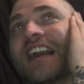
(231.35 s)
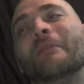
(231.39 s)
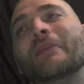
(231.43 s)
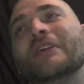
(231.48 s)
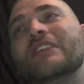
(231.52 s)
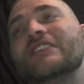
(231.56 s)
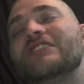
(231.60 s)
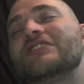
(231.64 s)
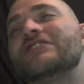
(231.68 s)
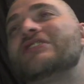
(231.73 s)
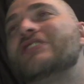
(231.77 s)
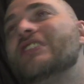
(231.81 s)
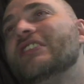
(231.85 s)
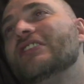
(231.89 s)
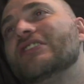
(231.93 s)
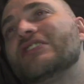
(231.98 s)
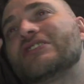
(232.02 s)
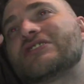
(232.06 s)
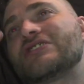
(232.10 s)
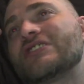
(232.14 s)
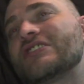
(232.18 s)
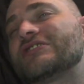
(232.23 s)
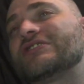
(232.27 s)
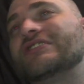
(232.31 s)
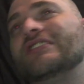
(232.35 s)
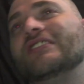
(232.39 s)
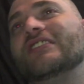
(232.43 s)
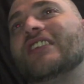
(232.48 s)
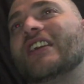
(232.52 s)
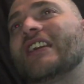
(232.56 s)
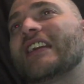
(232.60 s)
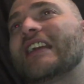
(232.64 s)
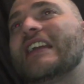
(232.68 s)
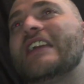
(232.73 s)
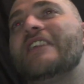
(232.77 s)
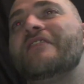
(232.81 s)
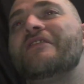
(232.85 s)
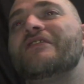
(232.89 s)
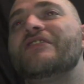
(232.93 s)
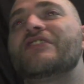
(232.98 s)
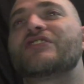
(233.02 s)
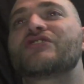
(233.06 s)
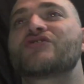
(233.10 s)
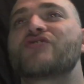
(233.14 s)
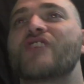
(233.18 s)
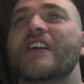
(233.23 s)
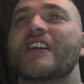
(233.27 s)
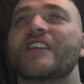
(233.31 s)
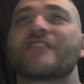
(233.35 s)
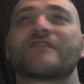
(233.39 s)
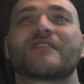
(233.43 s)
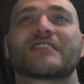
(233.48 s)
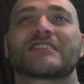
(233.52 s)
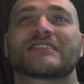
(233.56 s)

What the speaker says: But it's just like, even the trailer